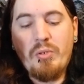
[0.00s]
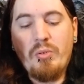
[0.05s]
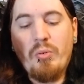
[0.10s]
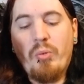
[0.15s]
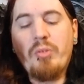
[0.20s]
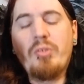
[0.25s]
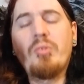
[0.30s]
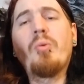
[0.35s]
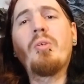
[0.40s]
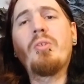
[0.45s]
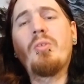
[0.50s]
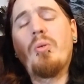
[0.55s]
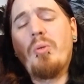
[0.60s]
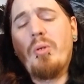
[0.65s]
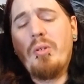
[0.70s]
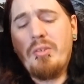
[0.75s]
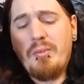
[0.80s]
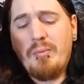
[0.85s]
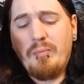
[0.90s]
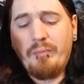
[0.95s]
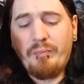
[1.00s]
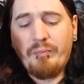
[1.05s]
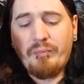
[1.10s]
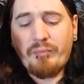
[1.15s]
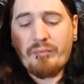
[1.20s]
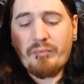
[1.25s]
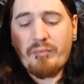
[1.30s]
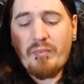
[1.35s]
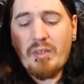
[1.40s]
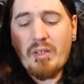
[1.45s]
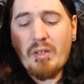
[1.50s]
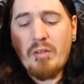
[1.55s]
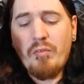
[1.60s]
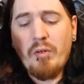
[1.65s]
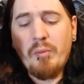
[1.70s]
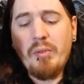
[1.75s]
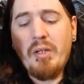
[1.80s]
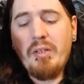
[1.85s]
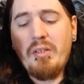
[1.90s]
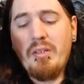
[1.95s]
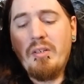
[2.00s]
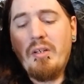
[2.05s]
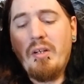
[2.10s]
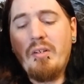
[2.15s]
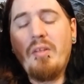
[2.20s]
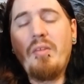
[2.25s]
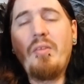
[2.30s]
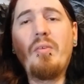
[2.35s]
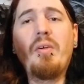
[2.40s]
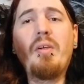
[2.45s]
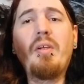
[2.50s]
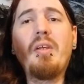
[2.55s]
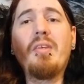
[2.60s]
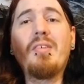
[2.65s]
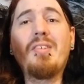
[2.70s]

Nors, from 1993